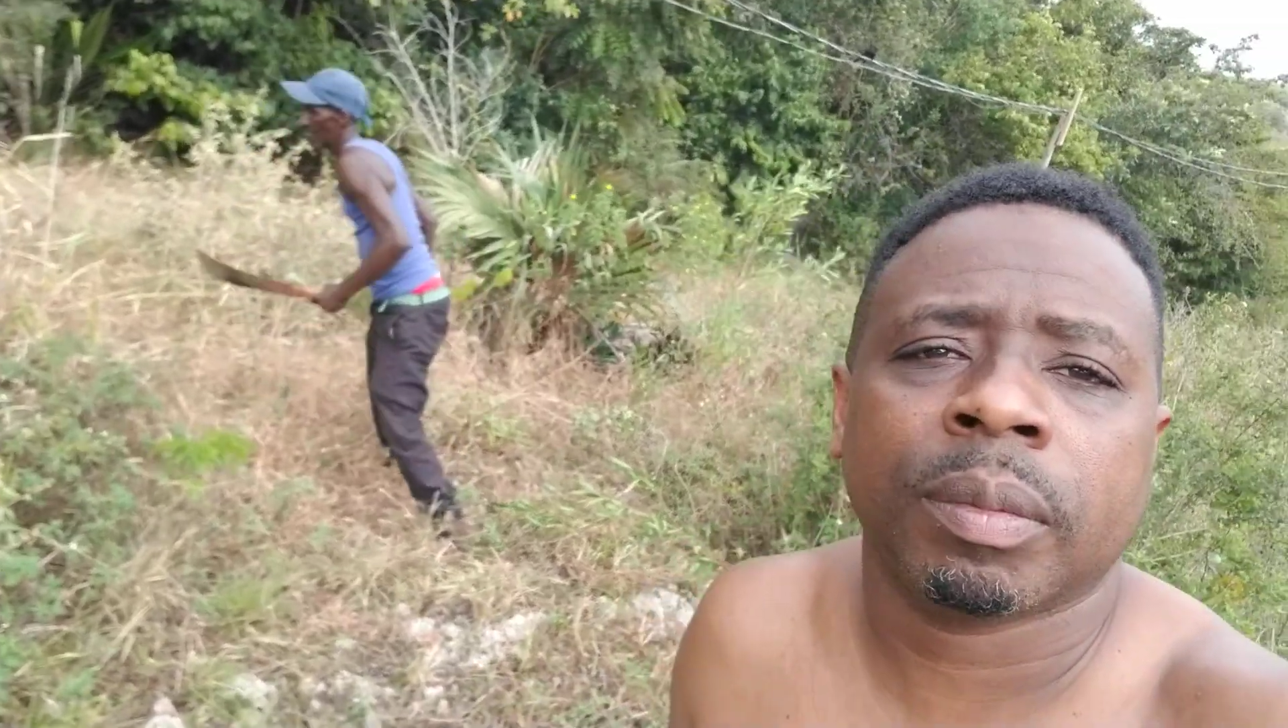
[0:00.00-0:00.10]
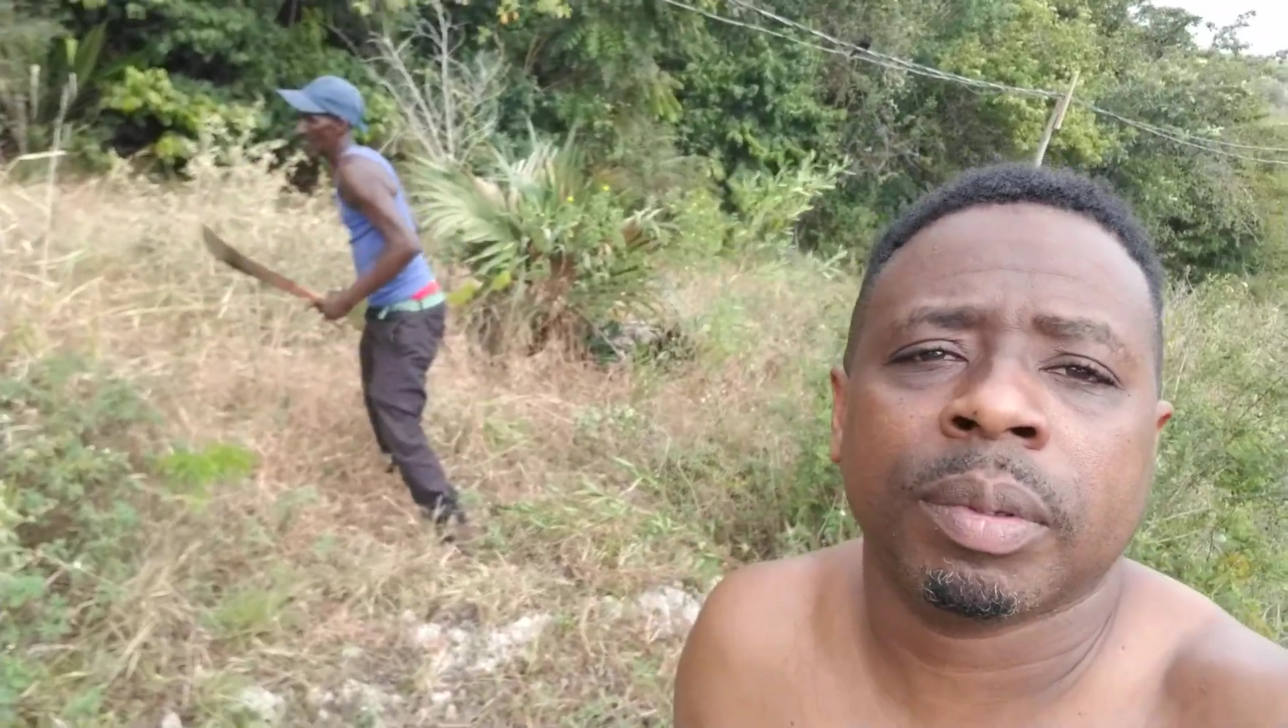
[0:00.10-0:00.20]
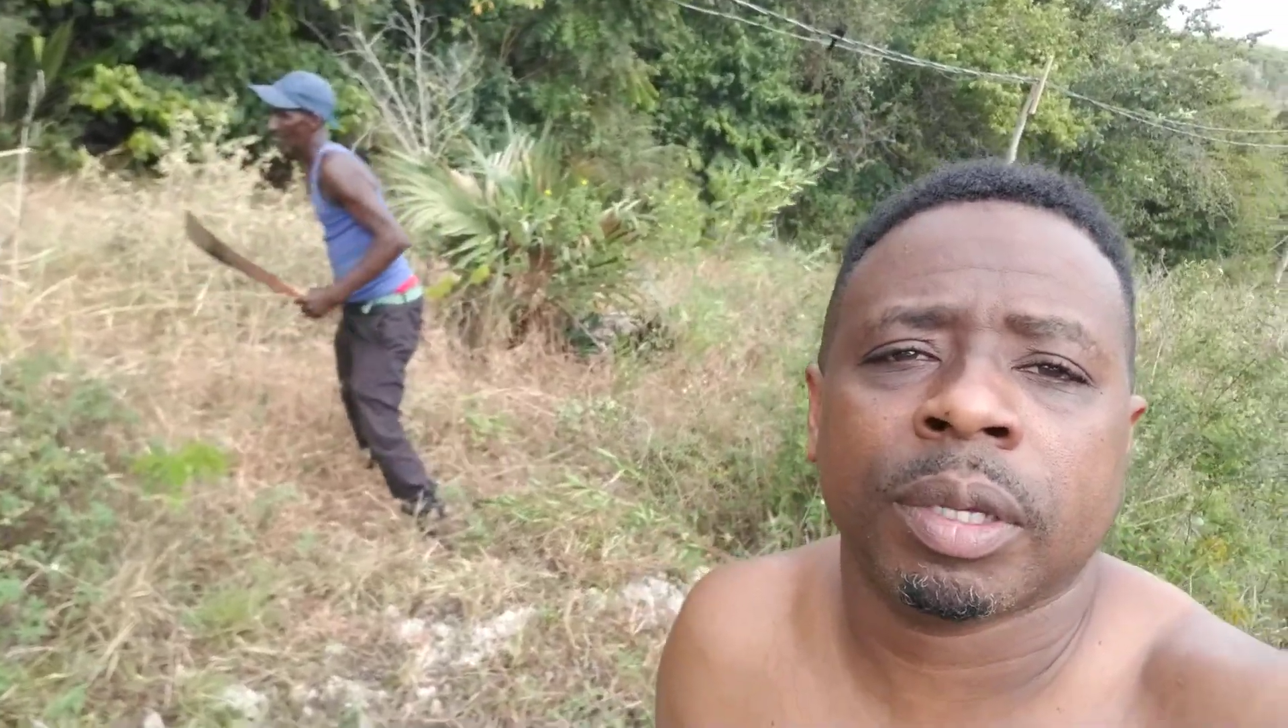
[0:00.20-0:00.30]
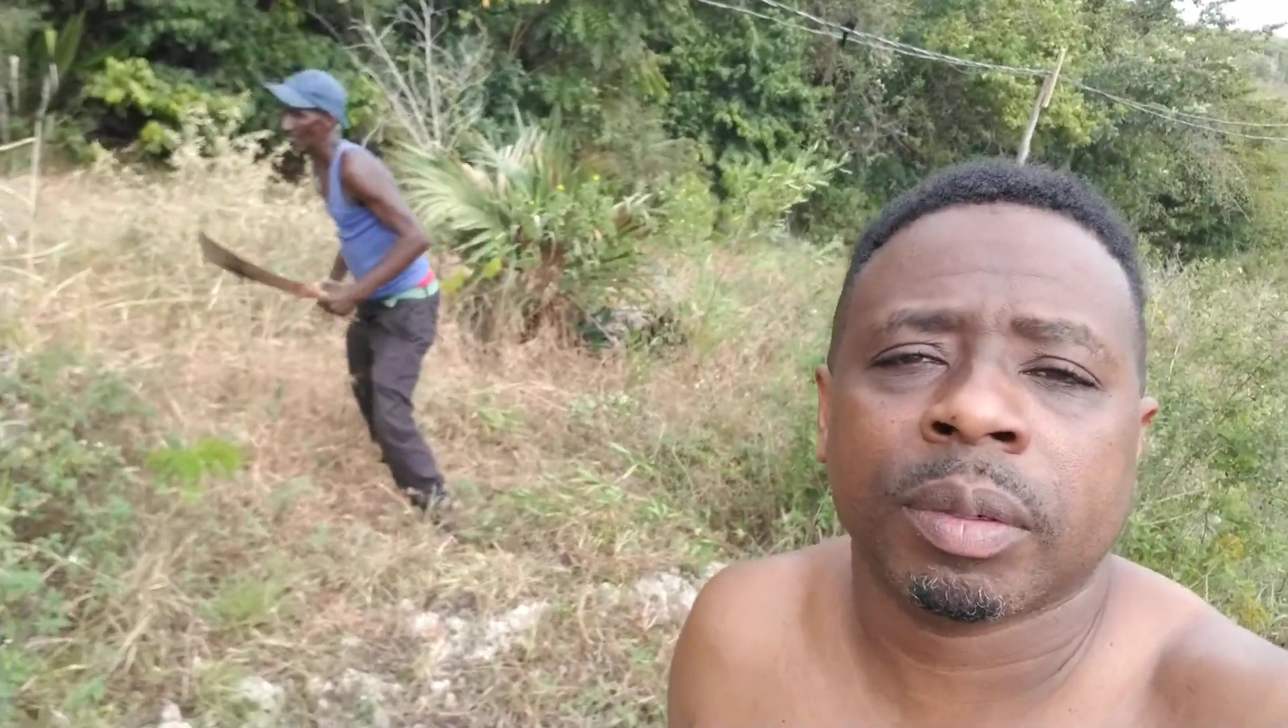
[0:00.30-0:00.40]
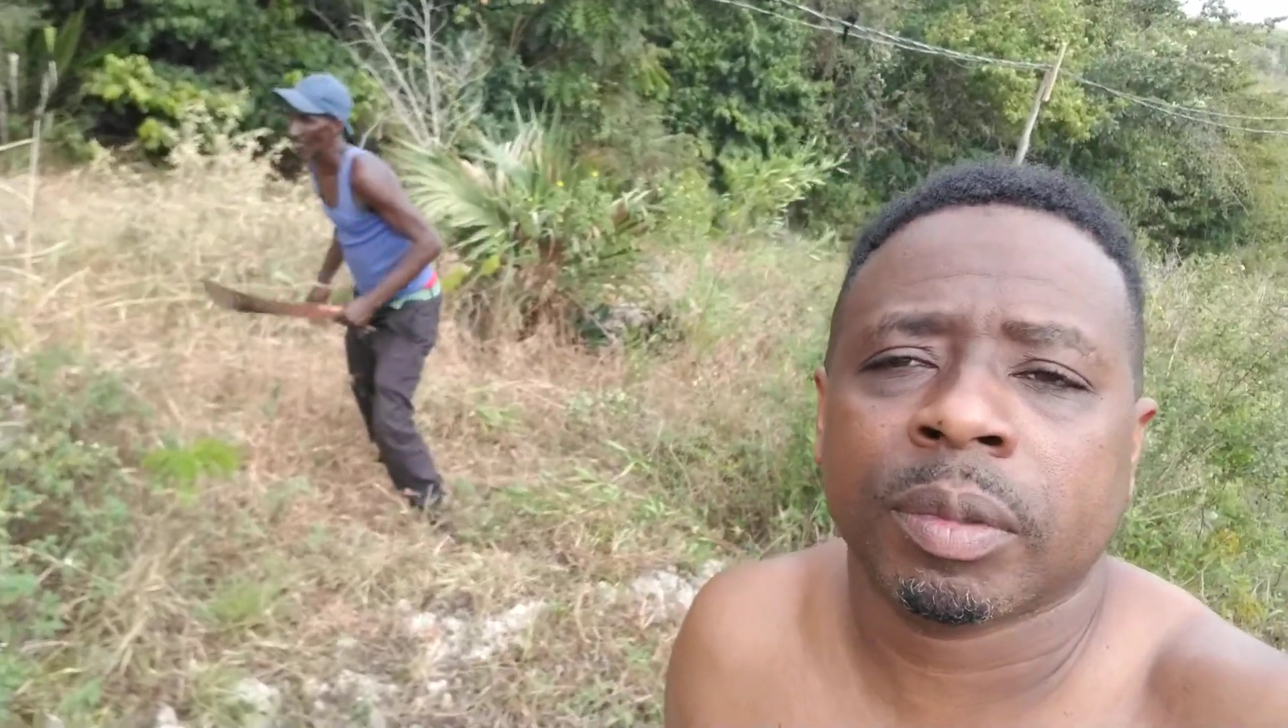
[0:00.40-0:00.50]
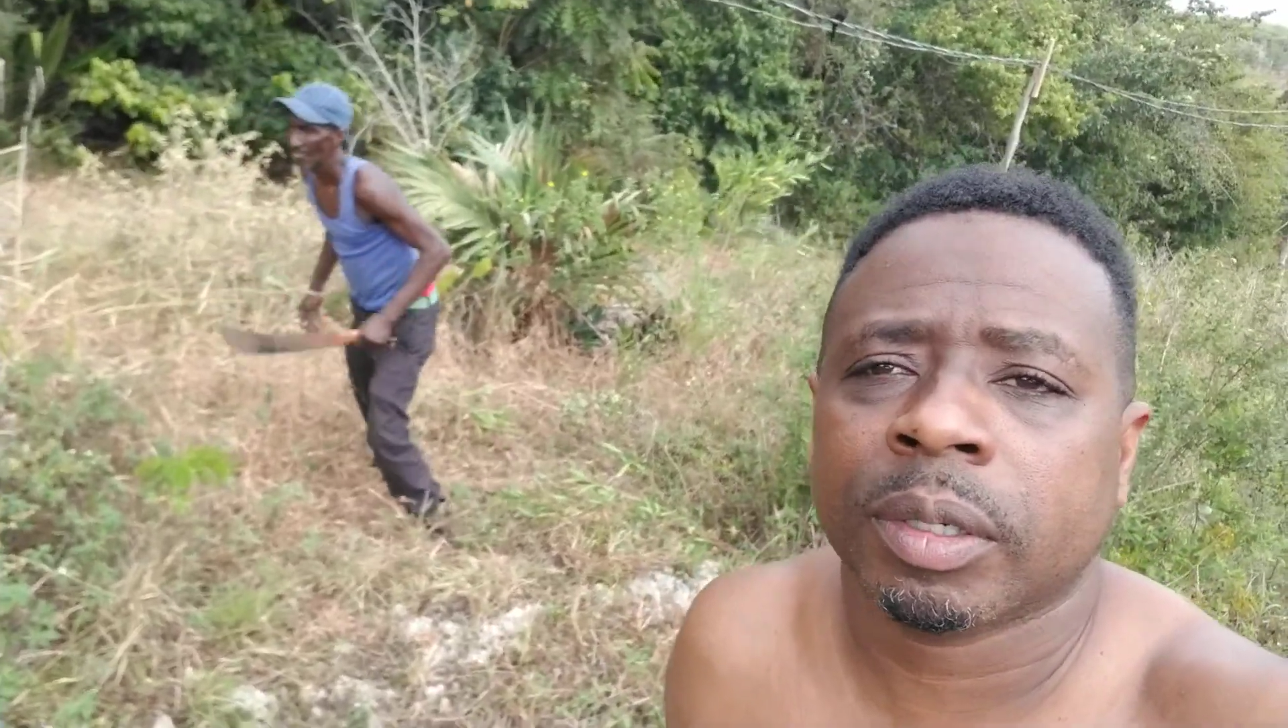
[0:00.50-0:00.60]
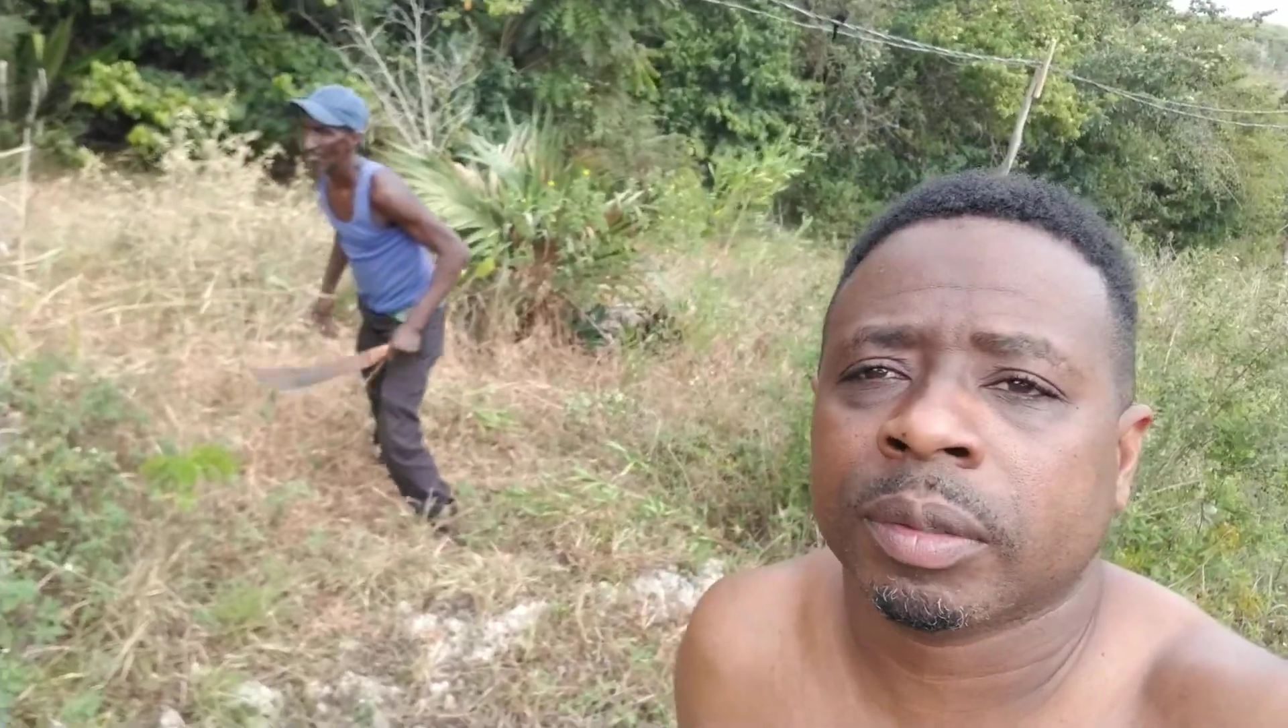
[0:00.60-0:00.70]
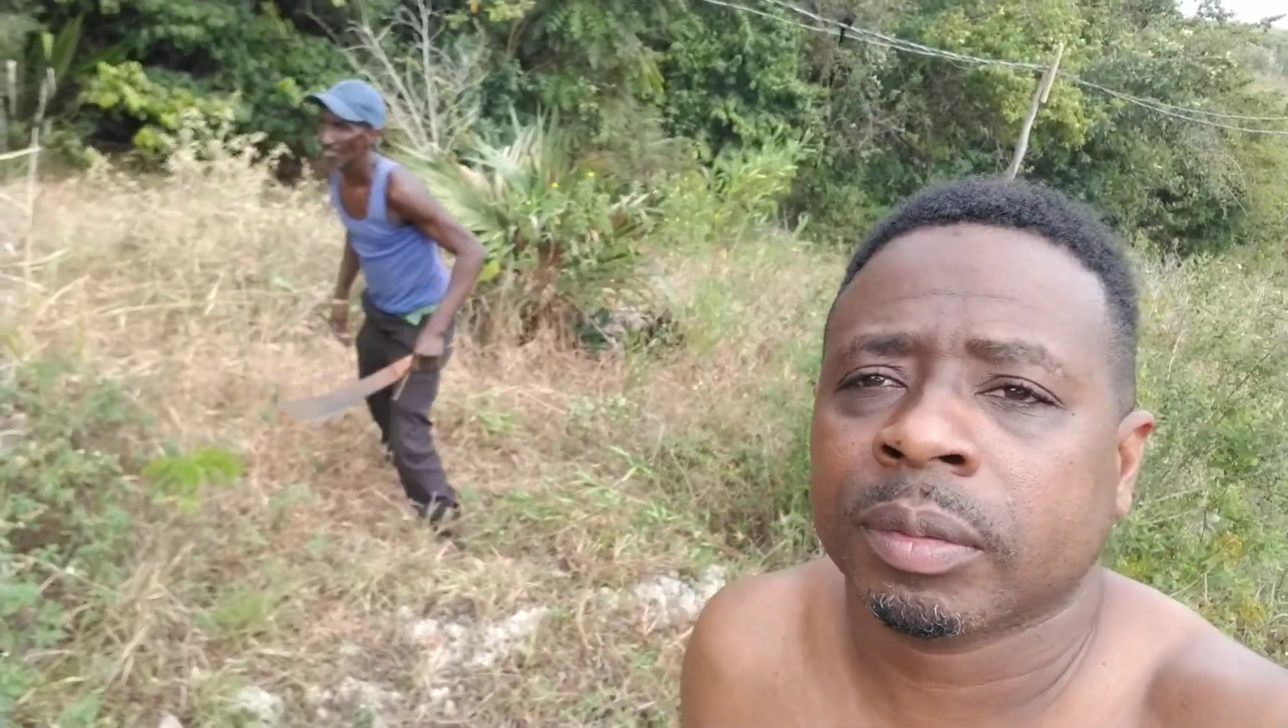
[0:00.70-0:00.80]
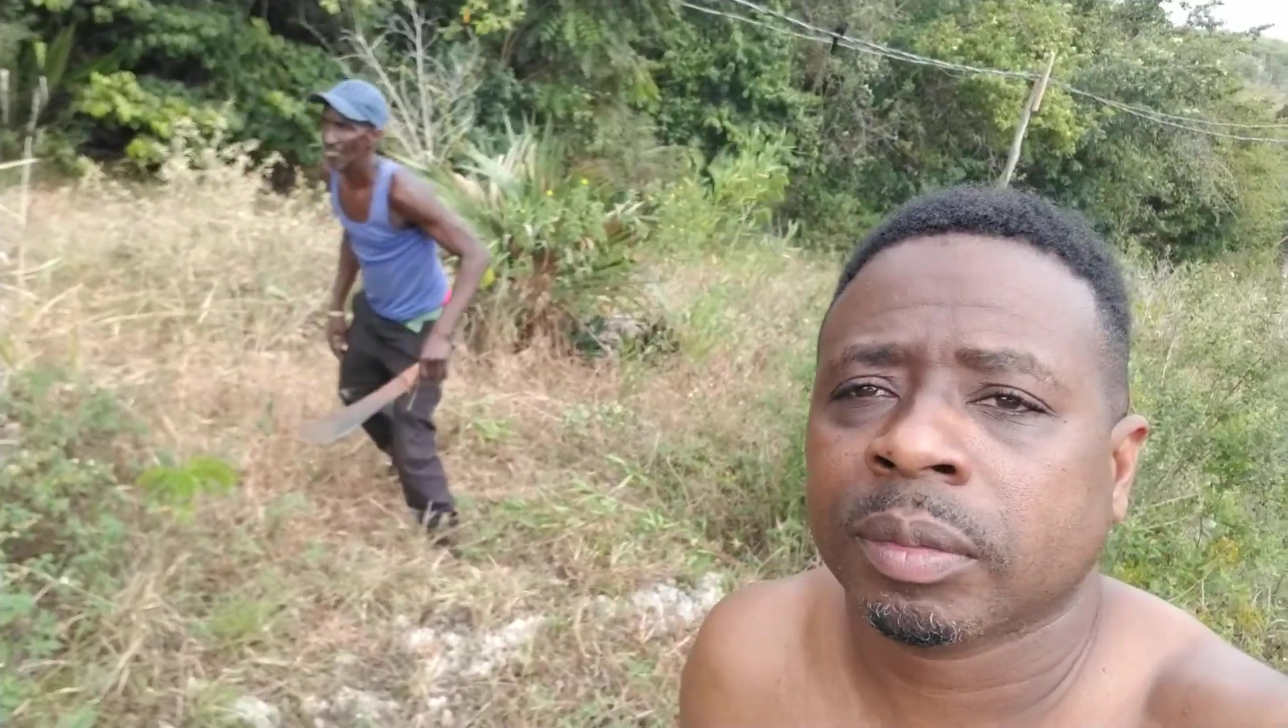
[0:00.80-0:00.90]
beer, man.